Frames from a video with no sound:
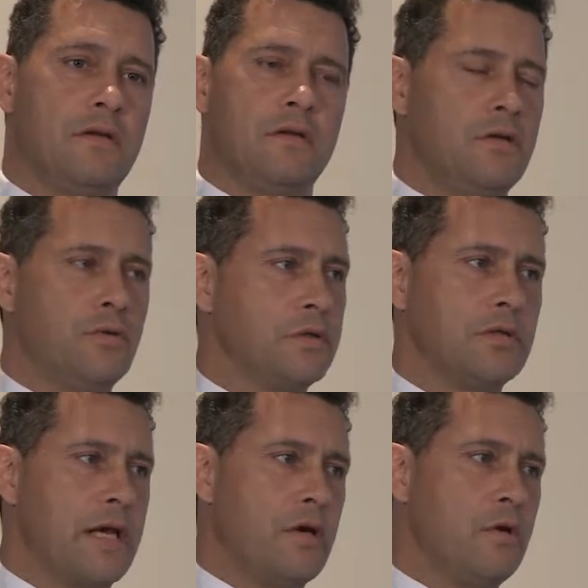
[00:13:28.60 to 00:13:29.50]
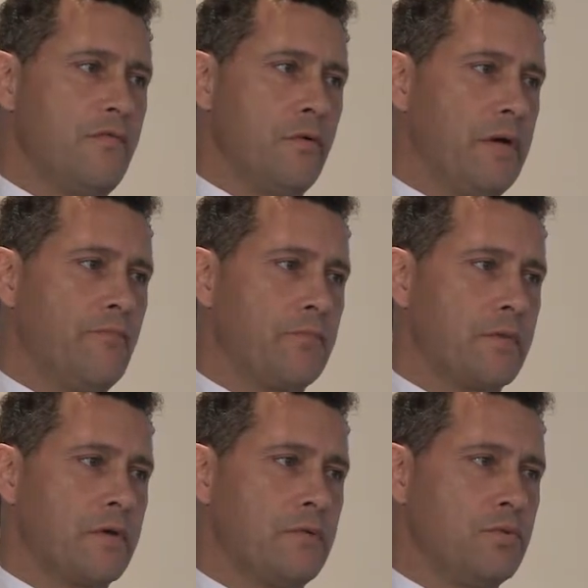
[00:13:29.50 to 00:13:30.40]
No one will get over it.
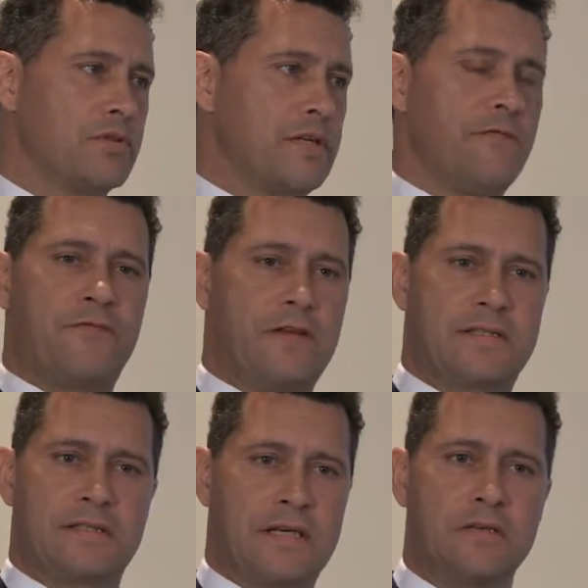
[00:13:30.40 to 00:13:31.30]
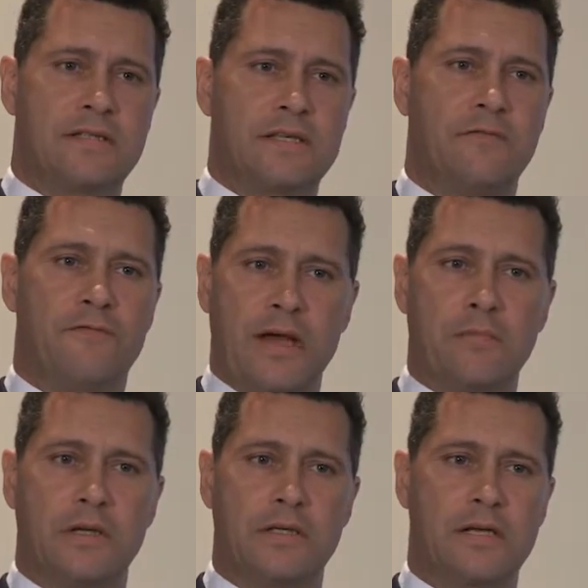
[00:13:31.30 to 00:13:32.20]
We'll still see
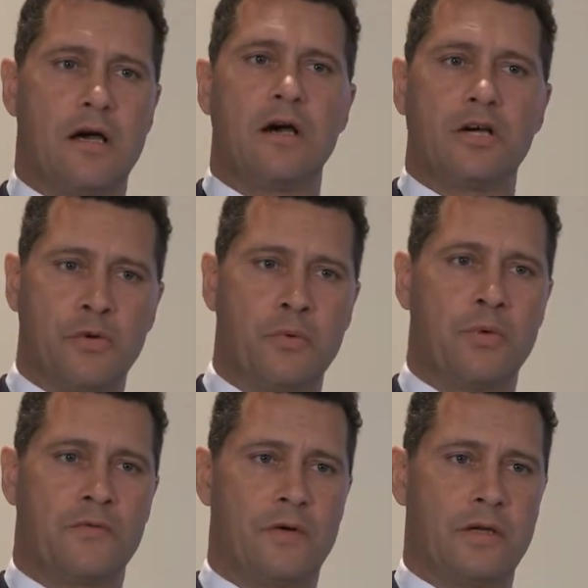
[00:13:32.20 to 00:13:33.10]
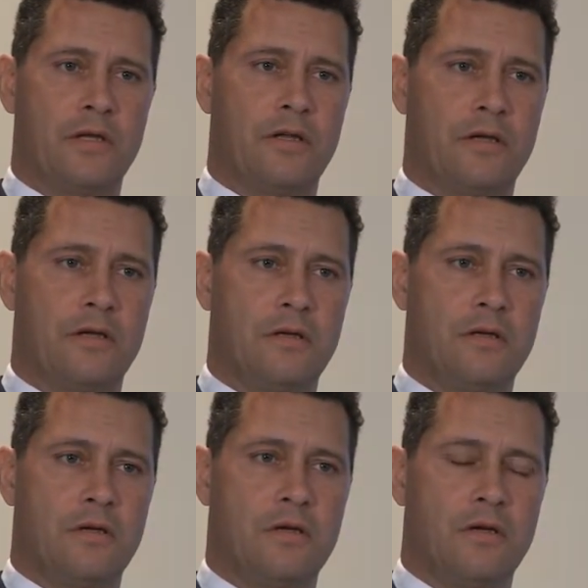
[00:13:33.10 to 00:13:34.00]
families arguing with one another.
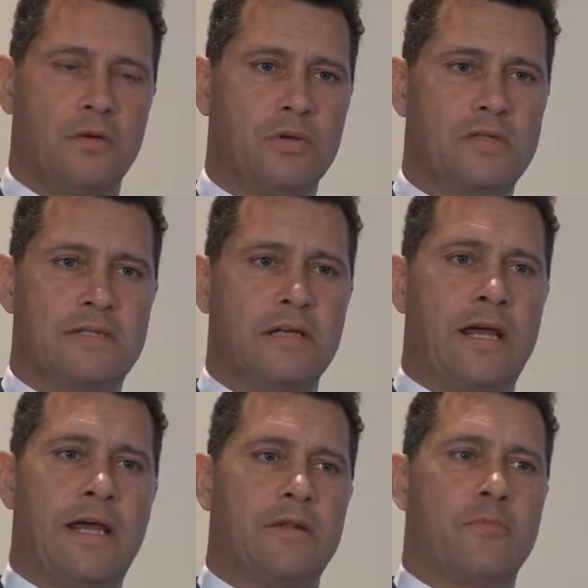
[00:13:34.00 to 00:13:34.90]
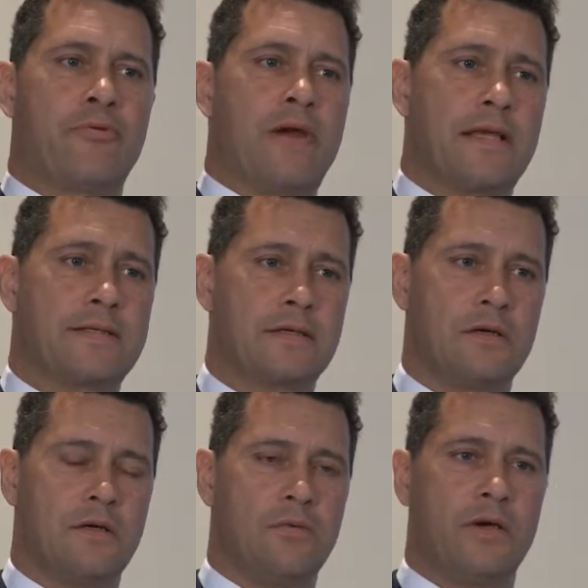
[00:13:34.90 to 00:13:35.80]
We'll still hear the press
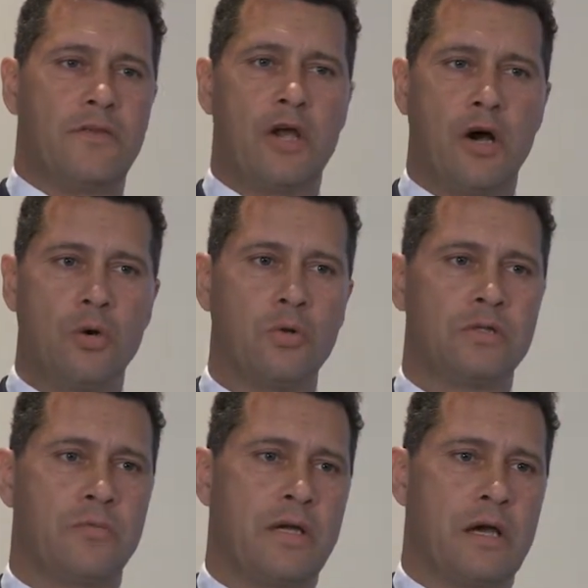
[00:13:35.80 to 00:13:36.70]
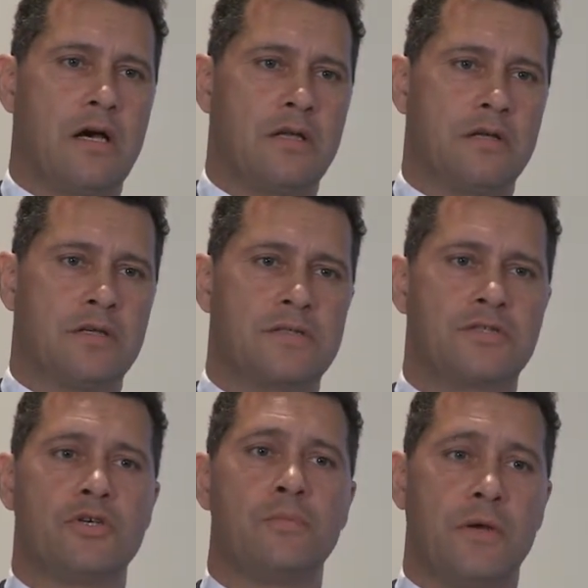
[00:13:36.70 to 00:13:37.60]
where the old are regarded as
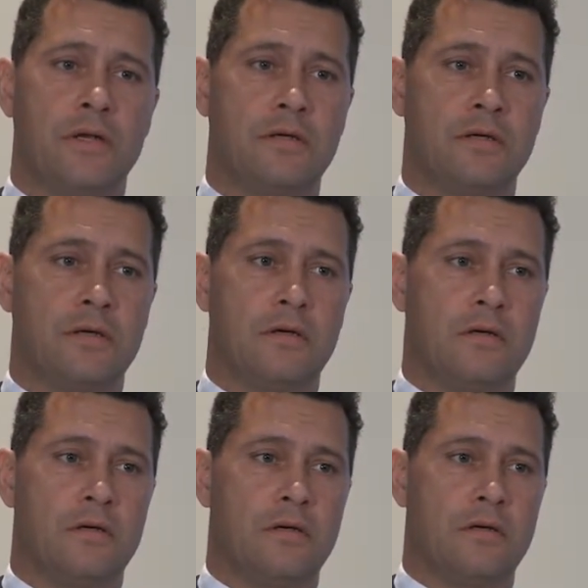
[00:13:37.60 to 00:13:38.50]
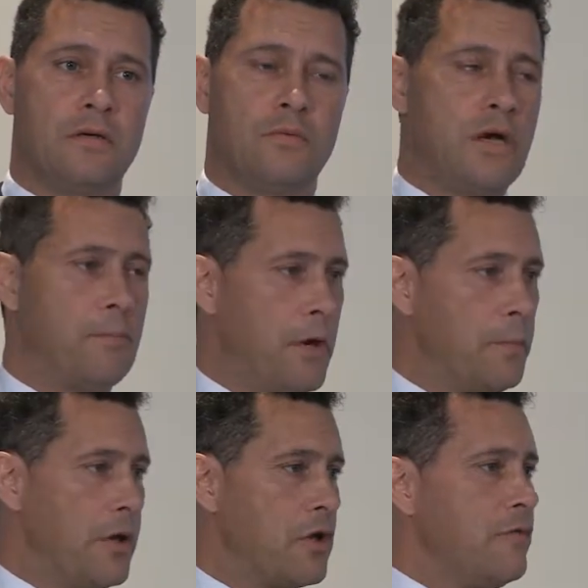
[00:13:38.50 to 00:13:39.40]
stupid, where
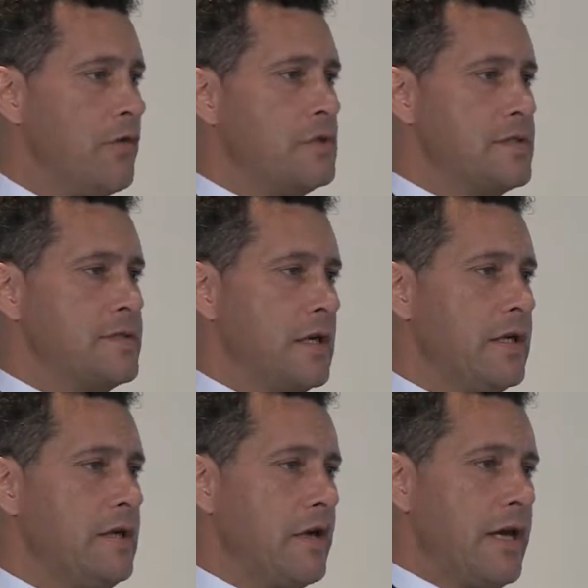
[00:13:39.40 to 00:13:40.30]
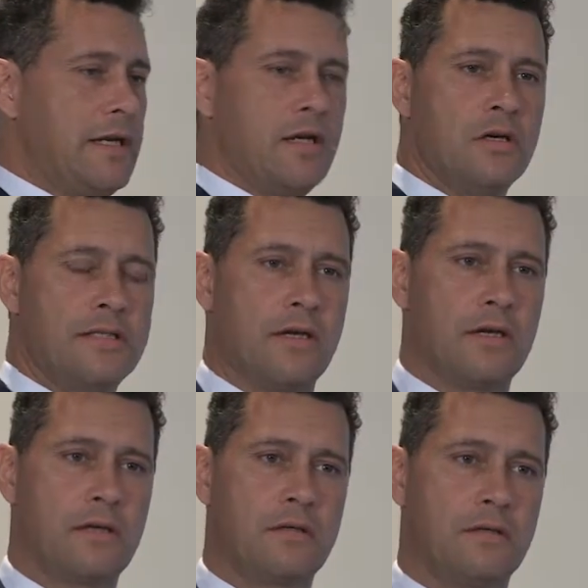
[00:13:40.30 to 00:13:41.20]
public who voted to leave are idiotic.